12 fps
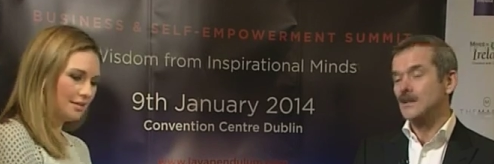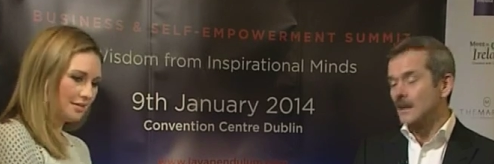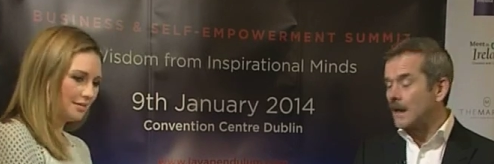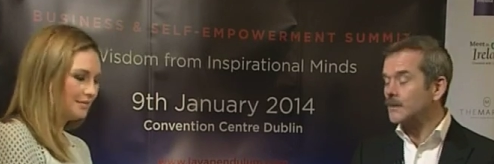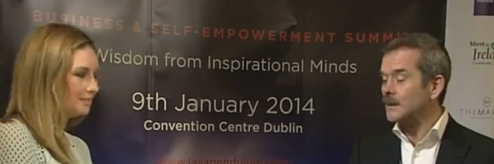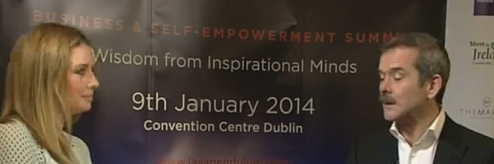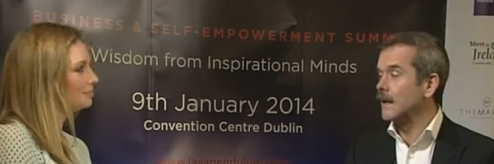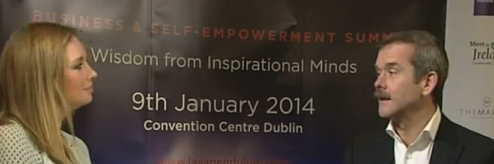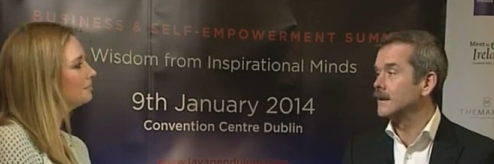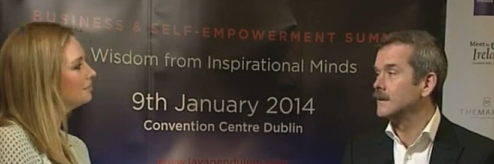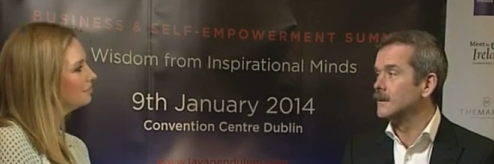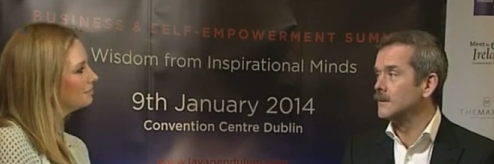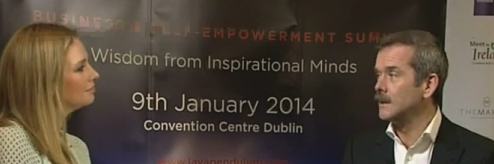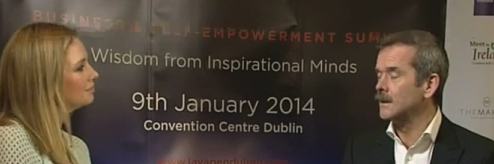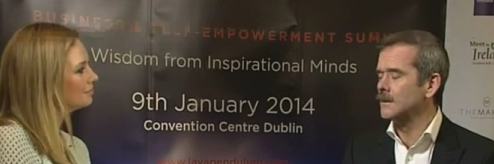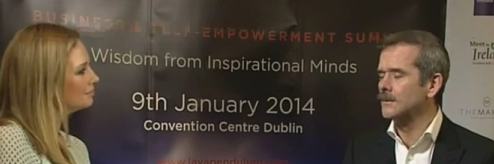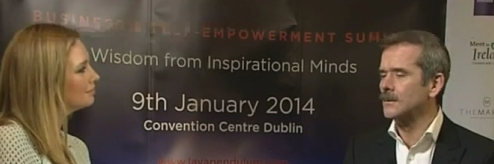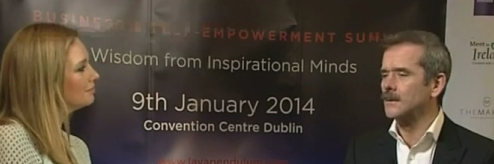Speaker 1: So I'm delighted to be
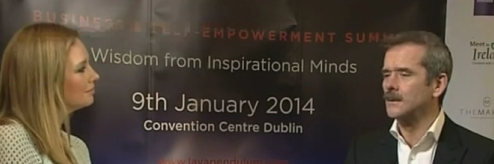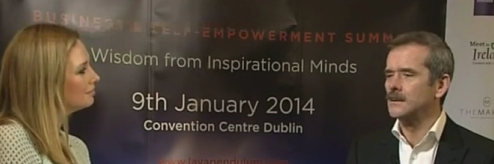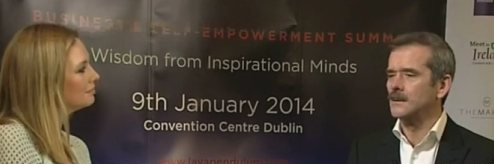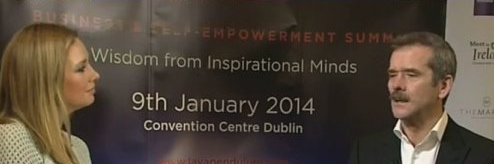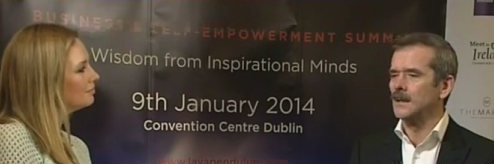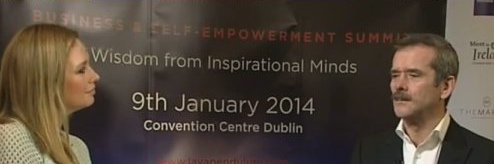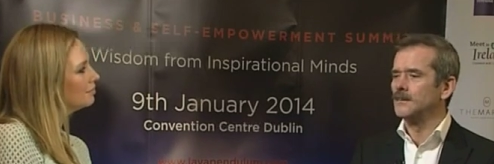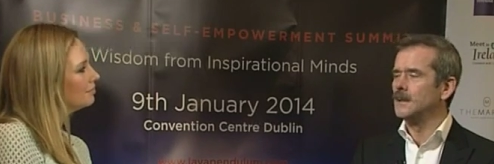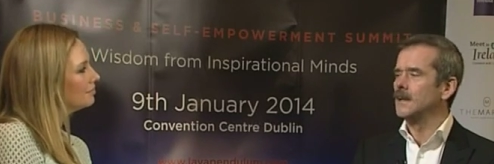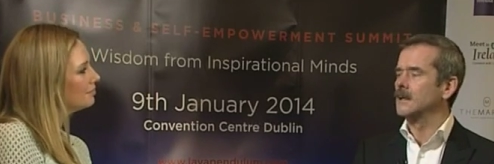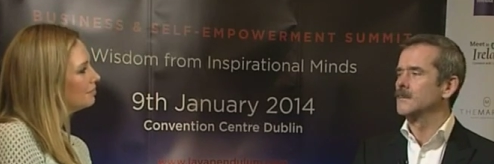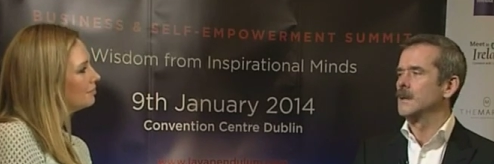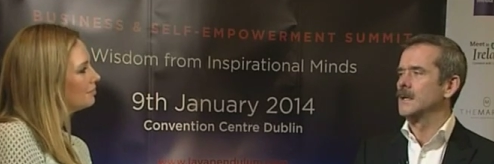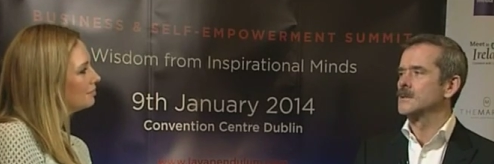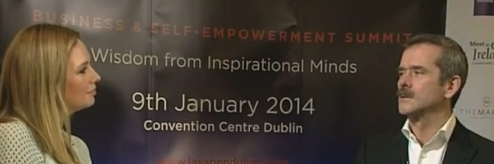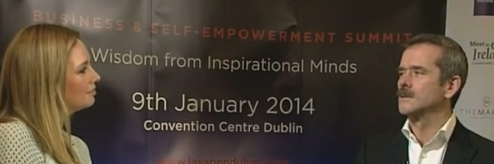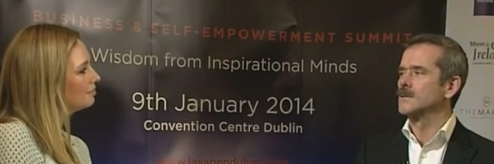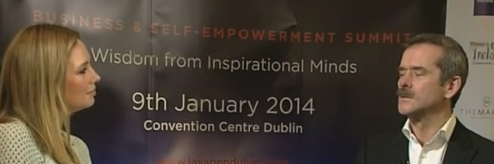in the role to help be an
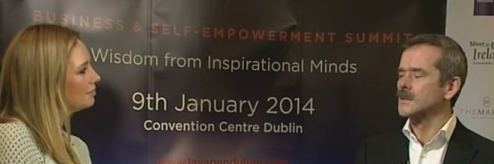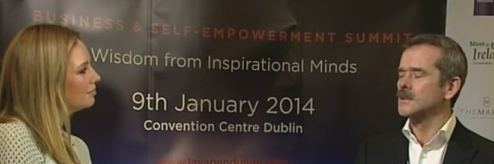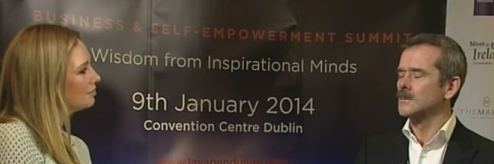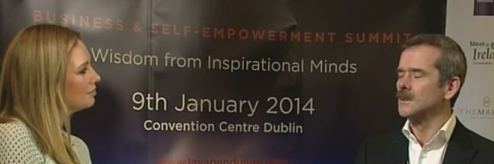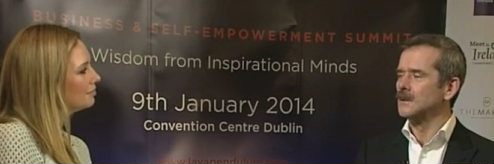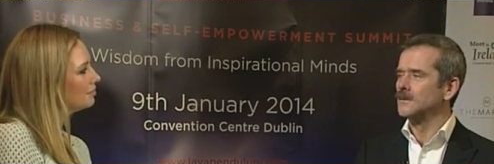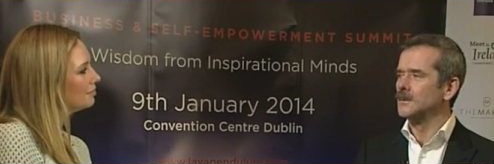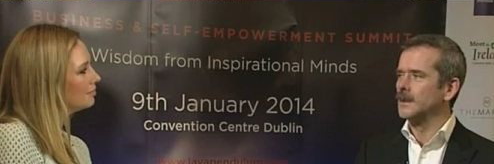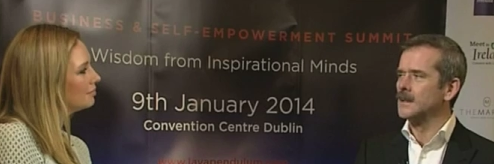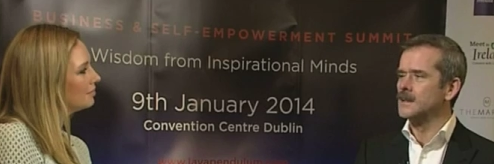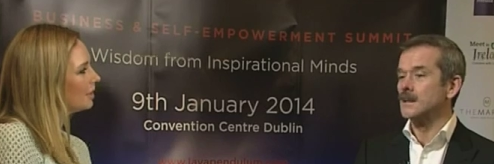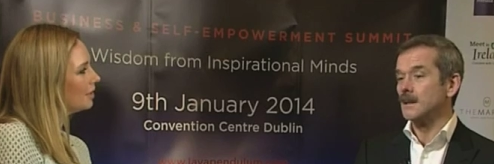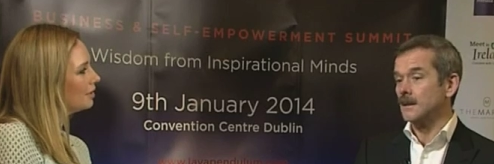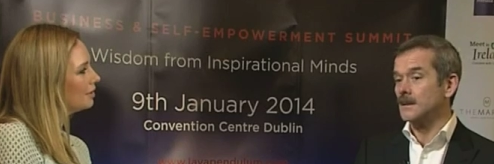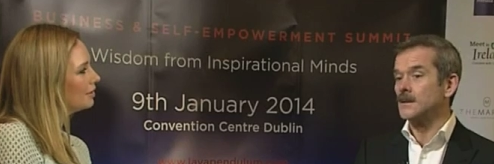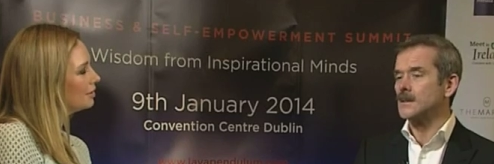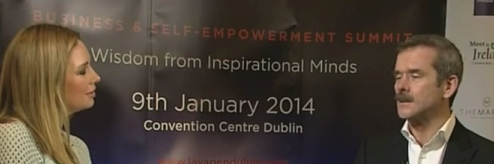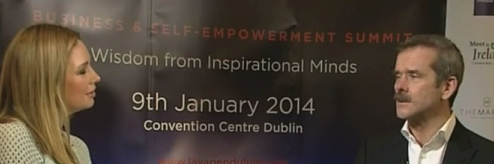ambassador for such a beautiful place and,
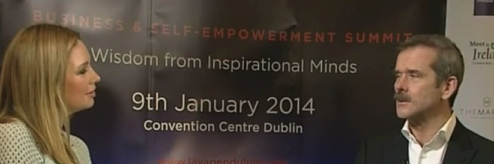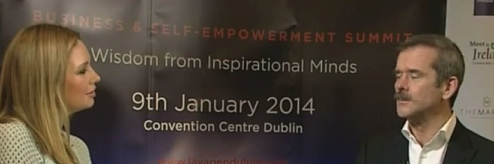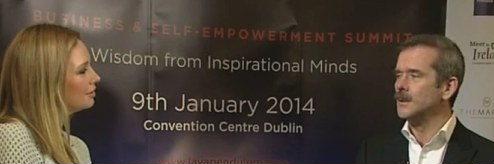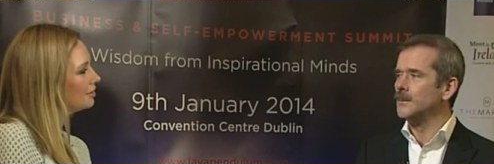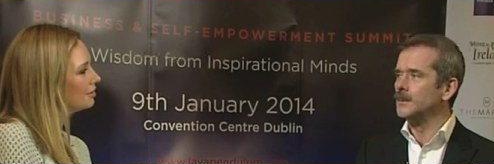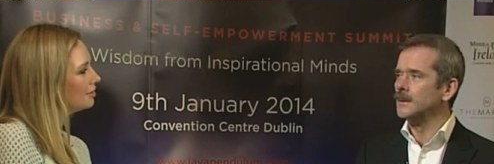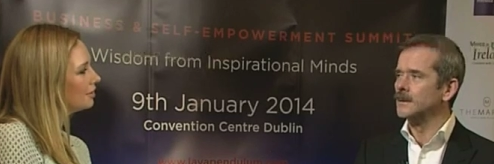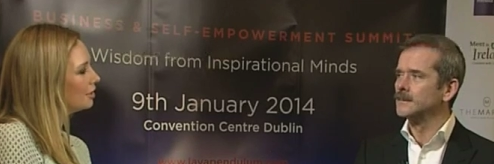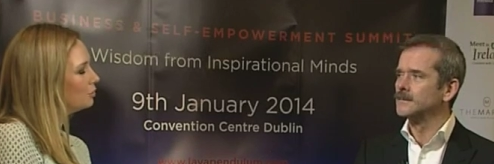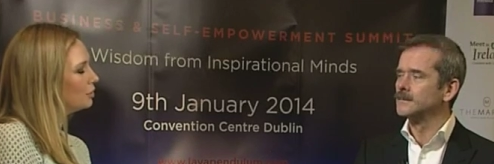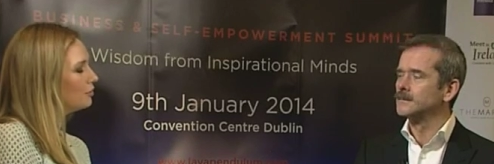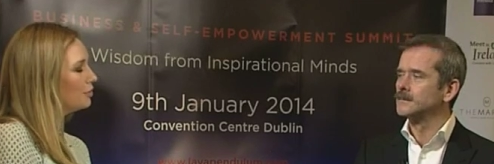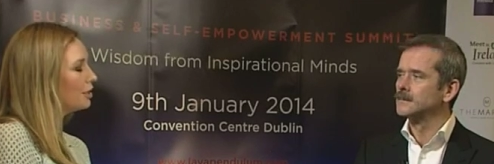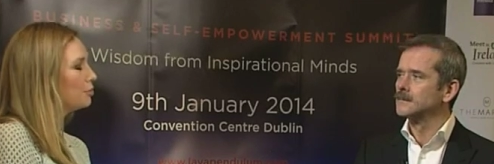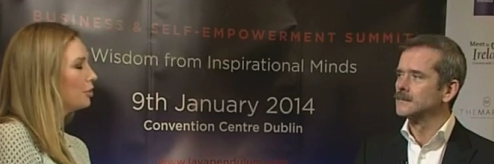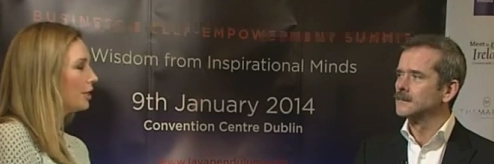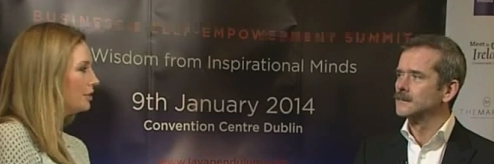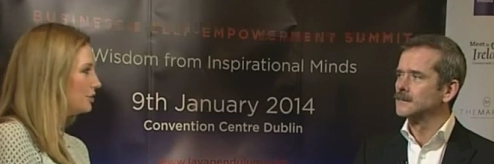and such good people.
Speaker 2: And we're very
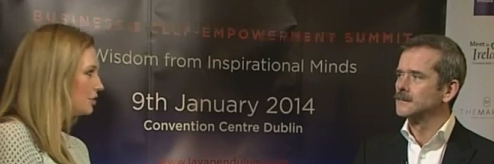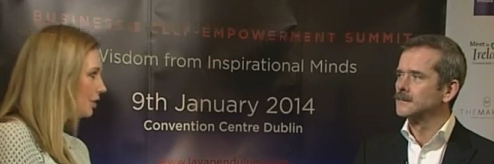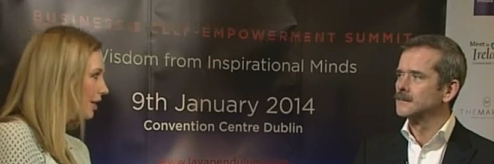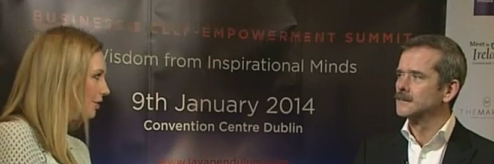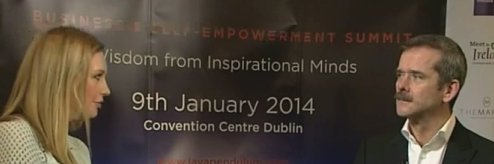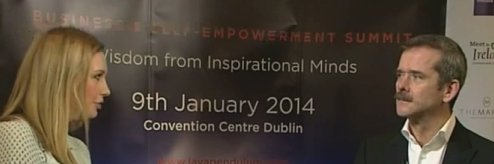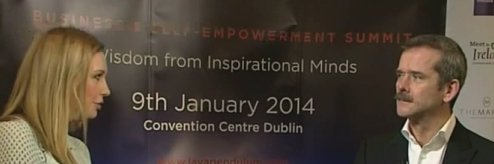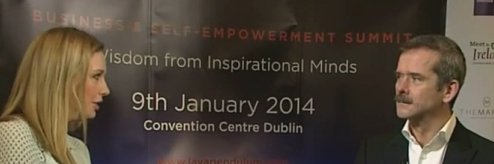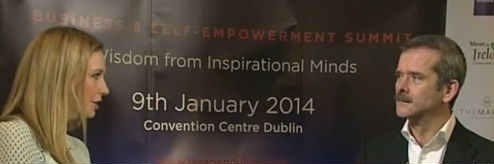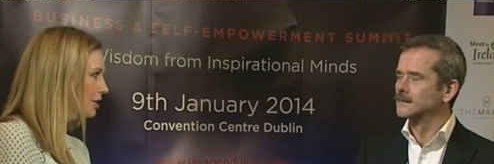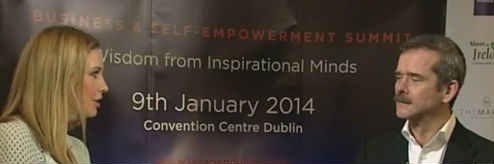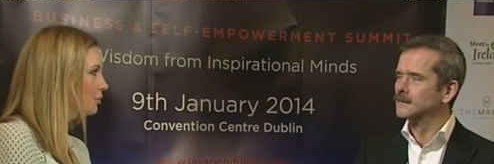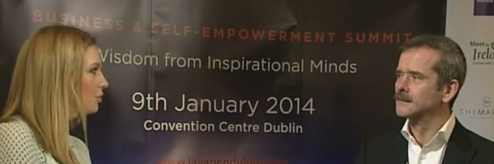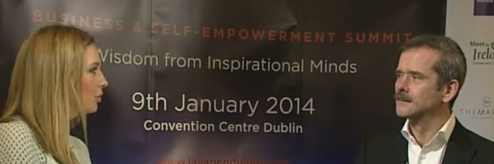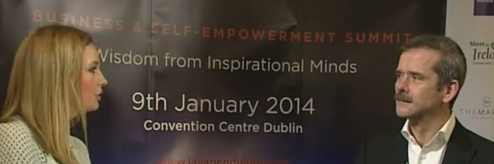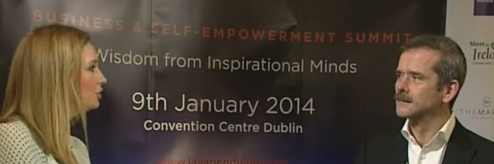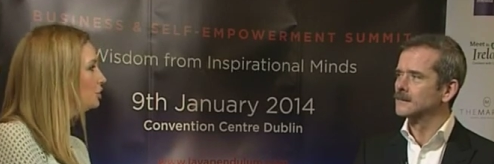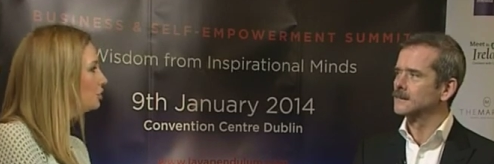proud to have you here. We
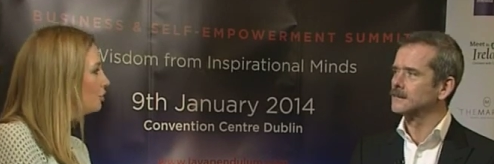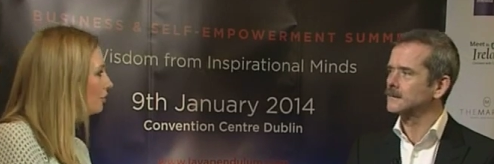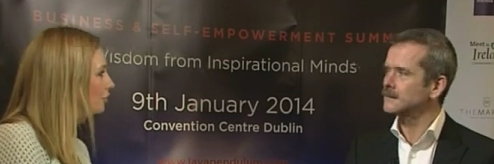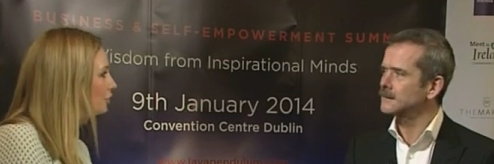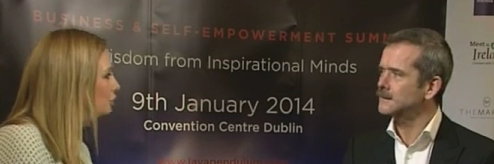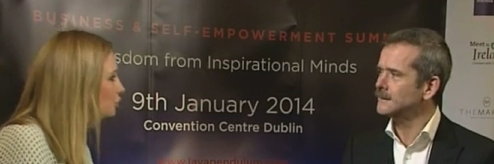want you to go off and